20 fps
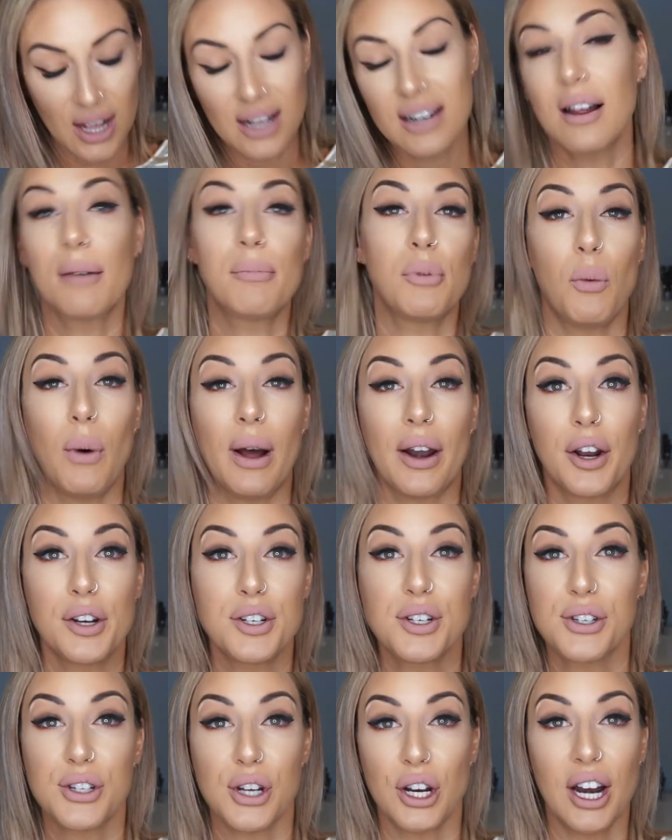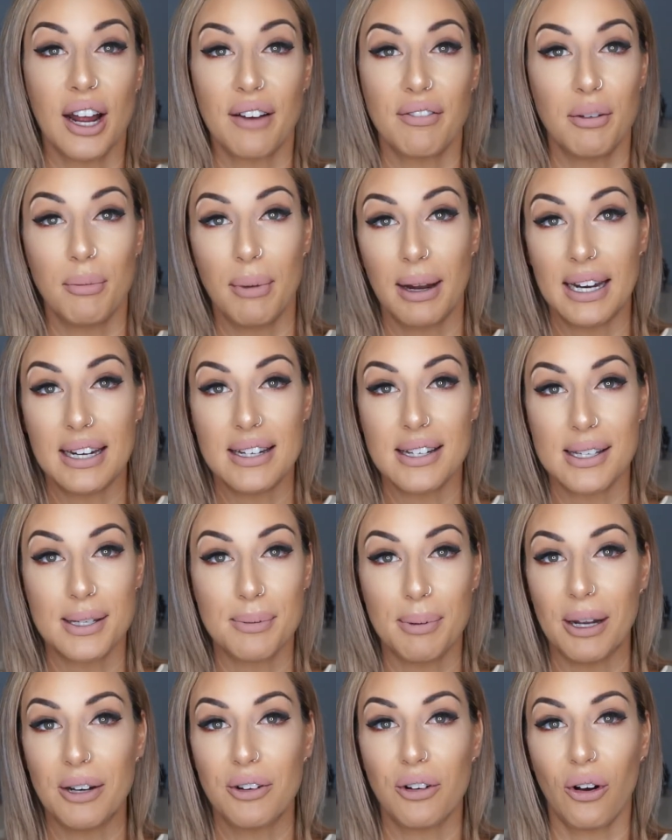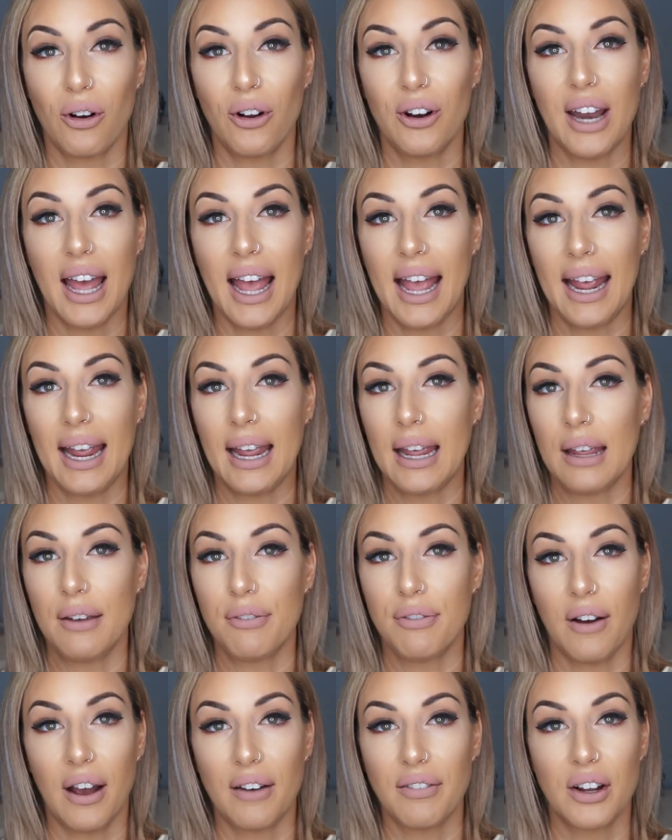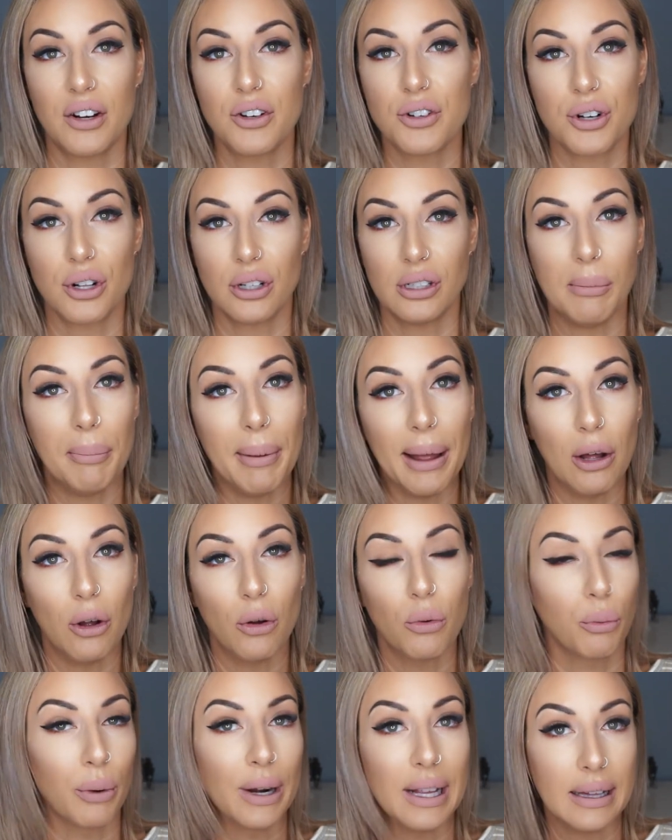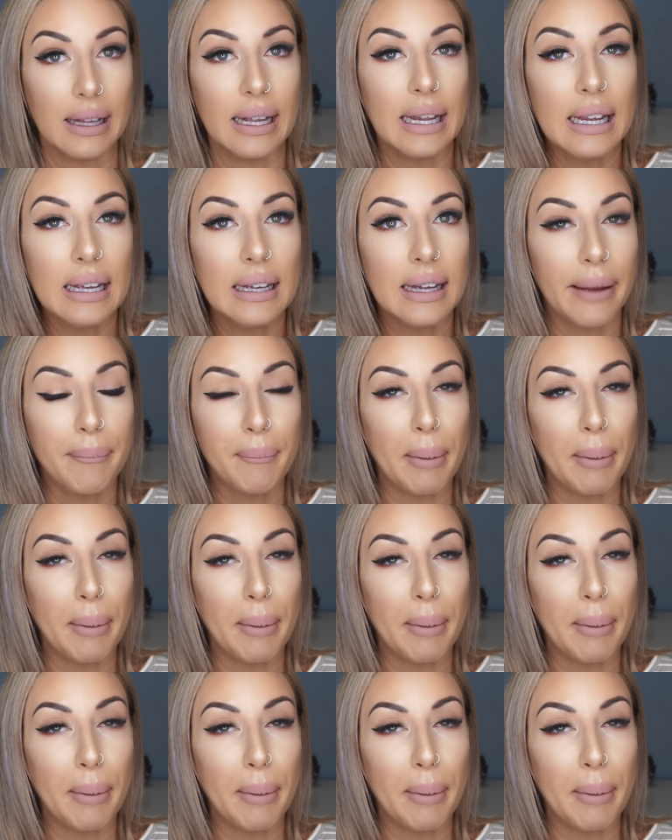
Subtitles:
number one, I just don't have the money to spend on a $500 belt really,